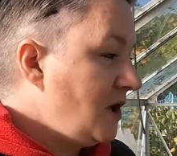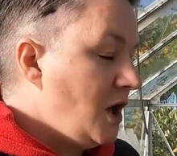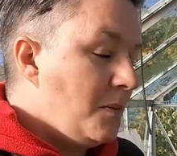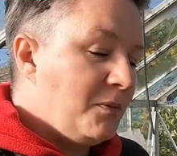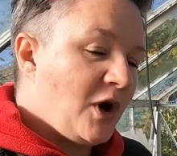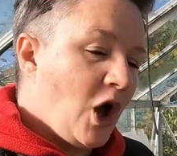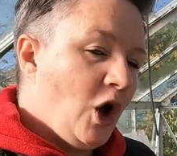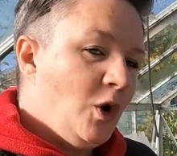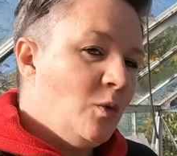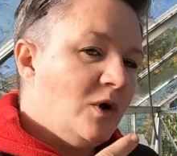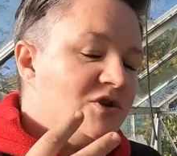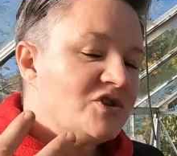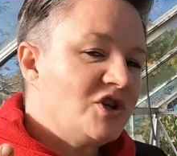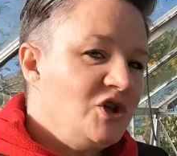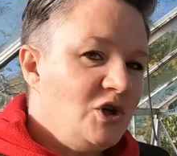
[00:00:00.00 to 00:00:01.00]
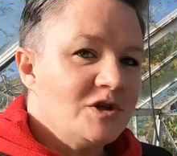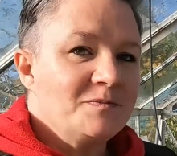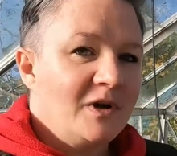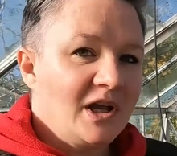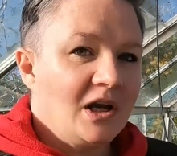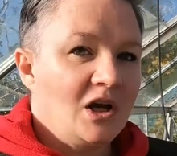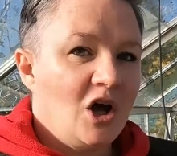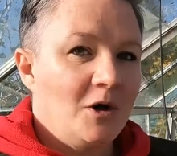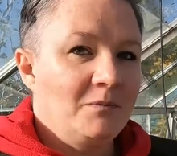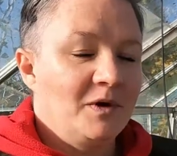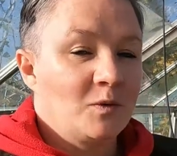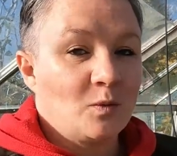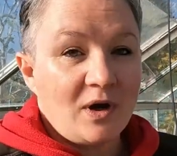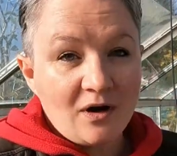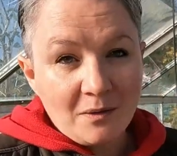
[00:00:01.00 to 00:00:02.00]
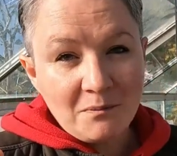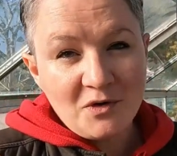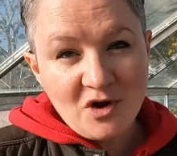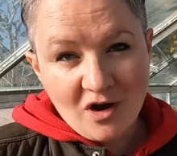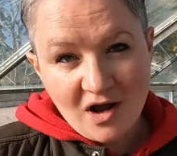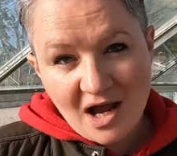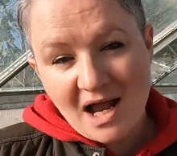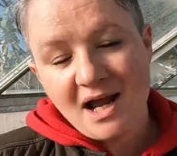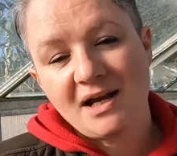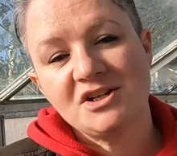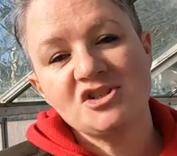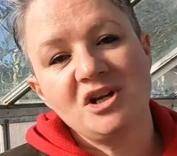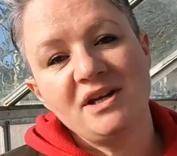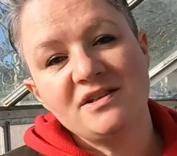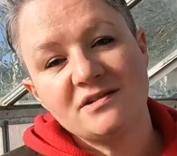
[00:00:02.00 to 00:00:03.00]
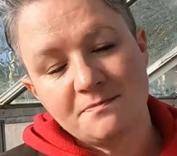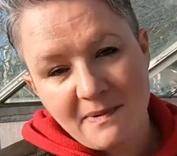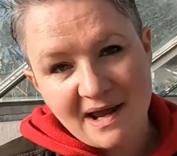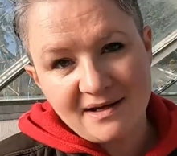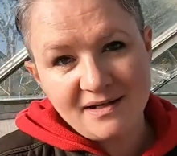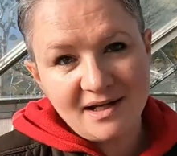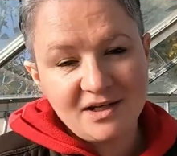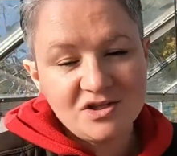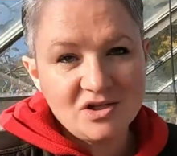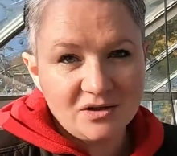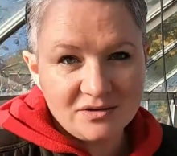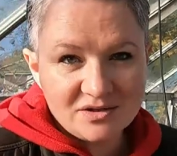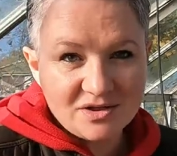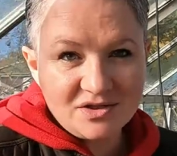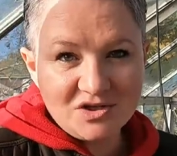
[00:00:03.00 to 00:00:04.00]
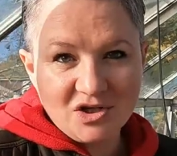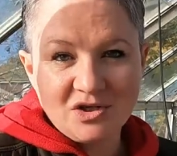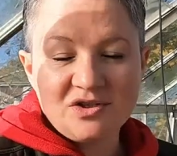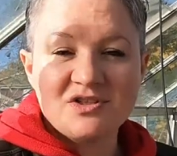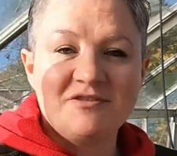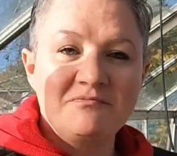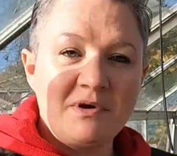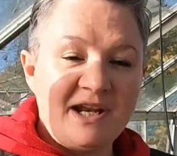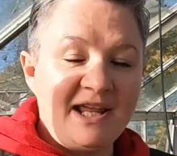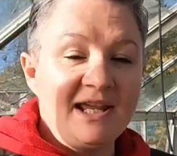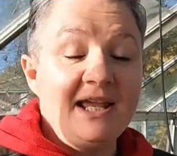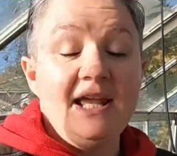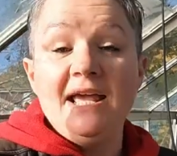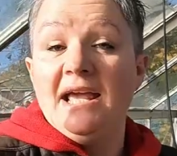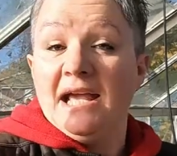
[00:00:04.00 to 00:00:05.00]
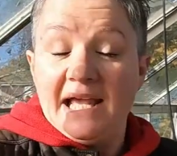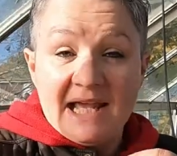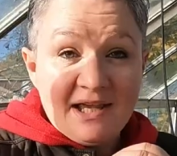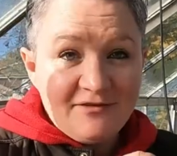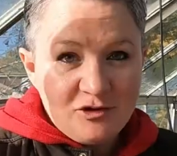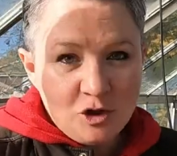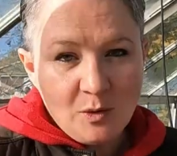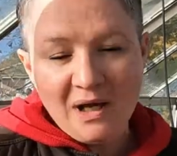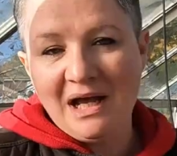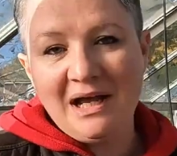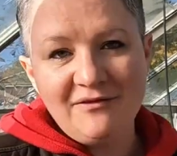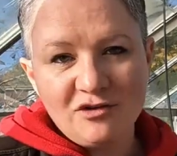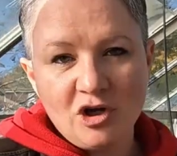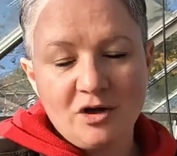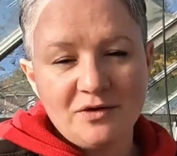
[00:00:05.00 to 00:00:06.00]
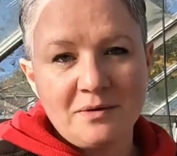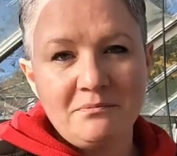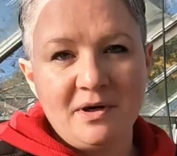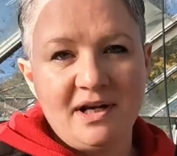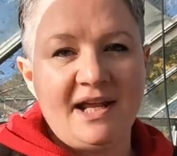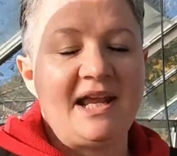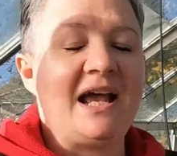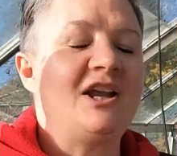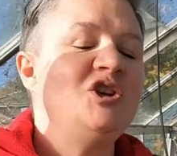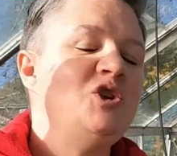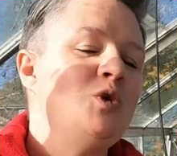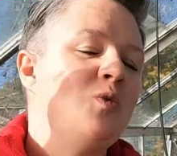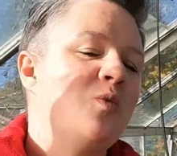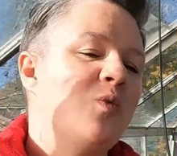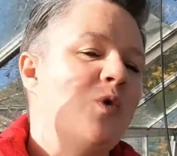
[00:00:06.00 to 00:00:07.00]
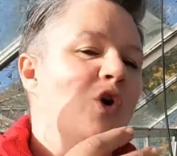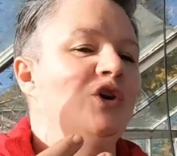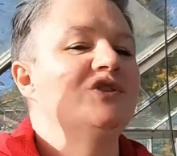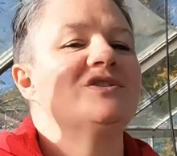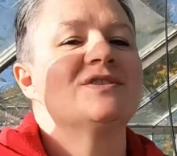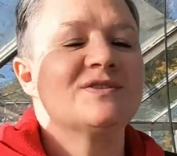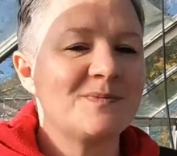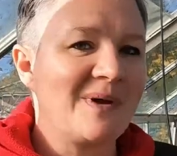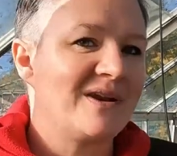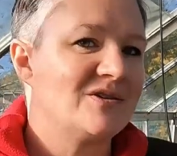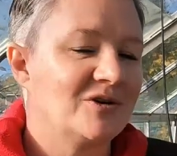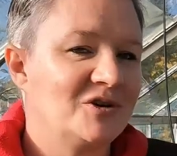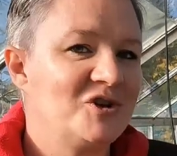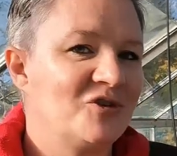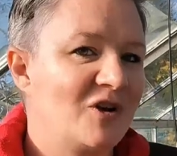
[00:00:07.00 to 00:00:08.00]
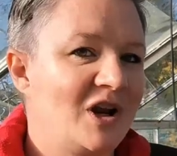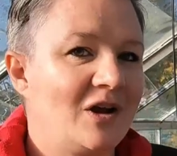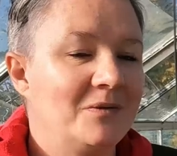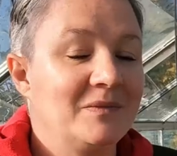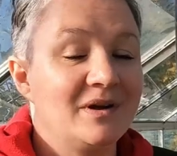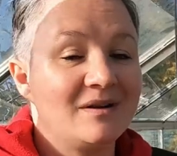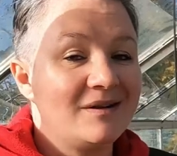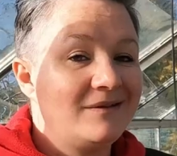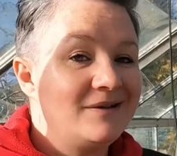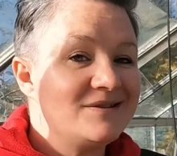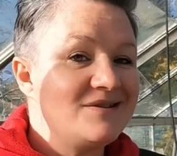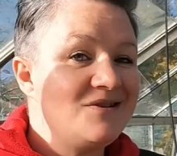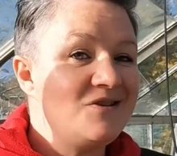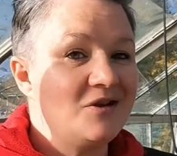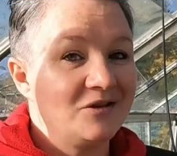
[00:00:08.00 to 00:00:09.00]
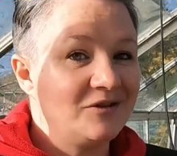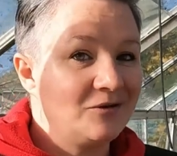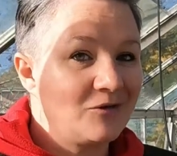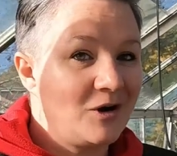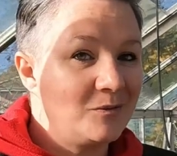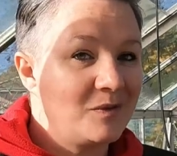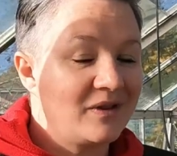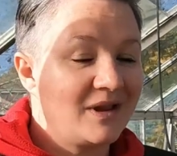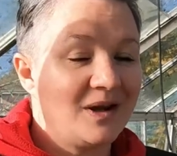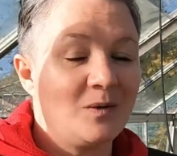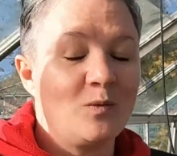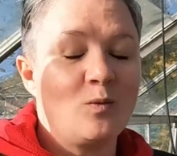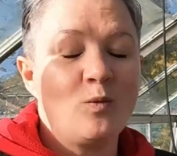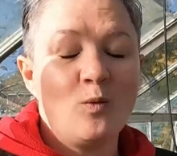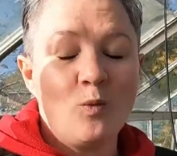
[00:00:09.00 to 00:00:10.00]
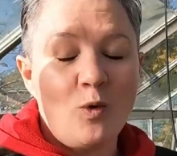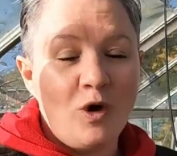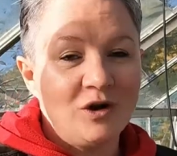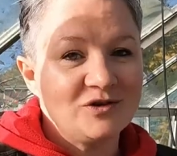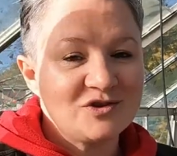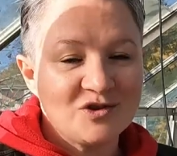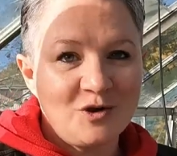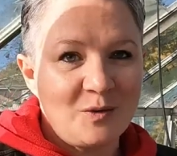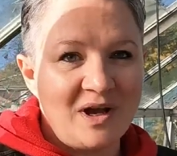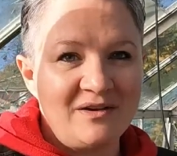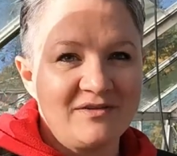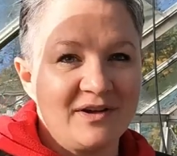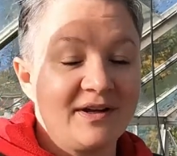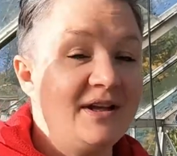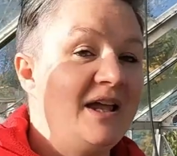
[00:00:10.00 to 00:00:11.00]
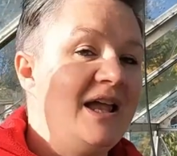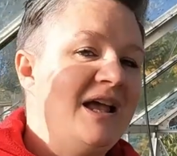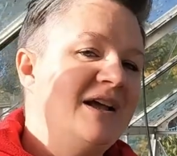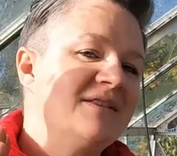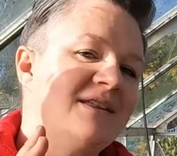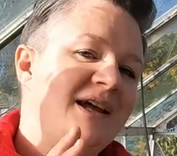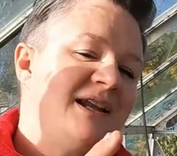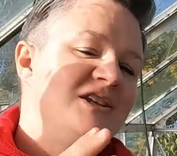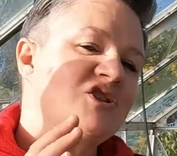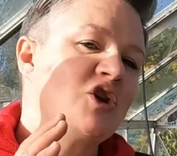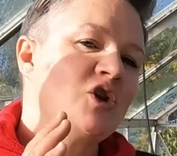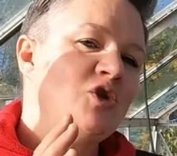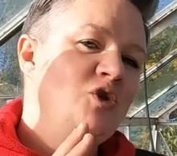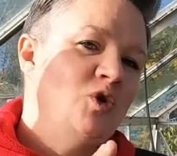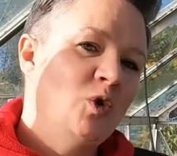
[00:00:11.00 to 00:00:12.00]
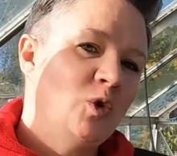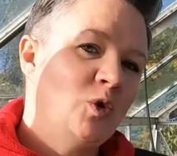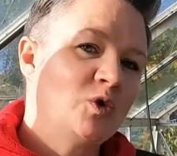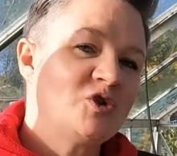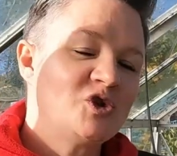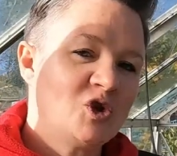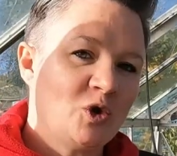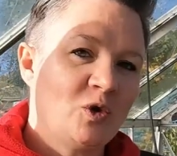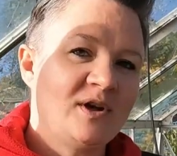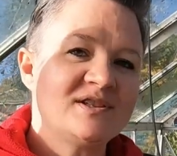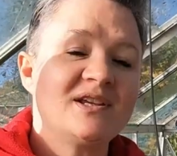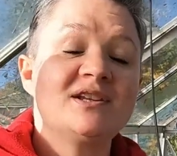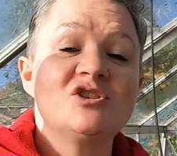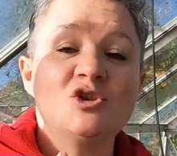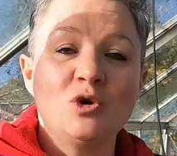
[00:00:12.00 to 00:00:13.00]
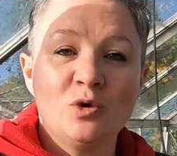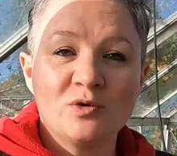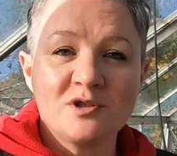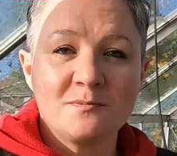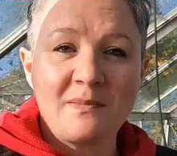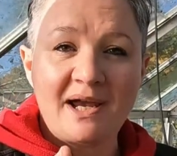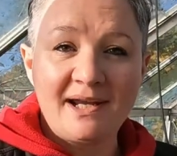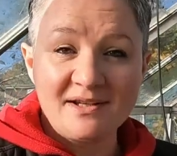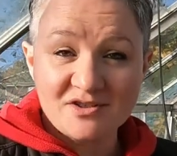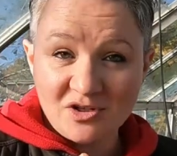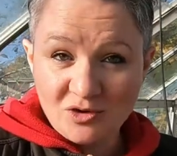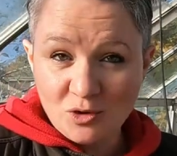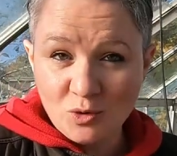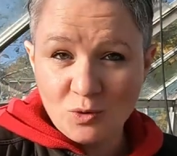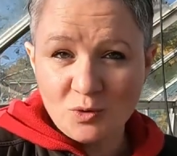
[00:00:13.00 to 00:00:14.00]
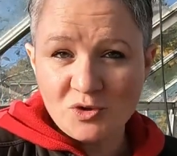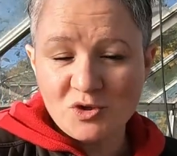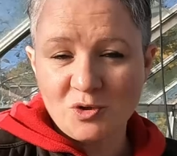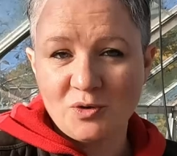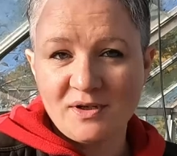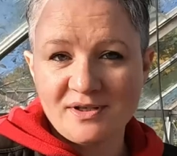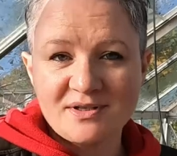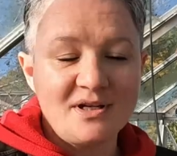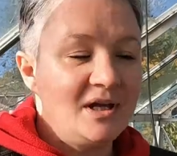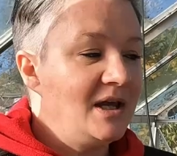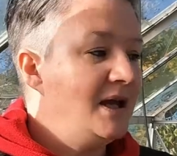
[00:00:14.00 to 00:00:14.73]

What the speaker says: But I want to use my allotment where I'm not actually spending tons and tons of money. If you have got the money and you want to spend on your allotment, there is nothing wrong with that whatsoever. That is your choice. It's your space, your choice.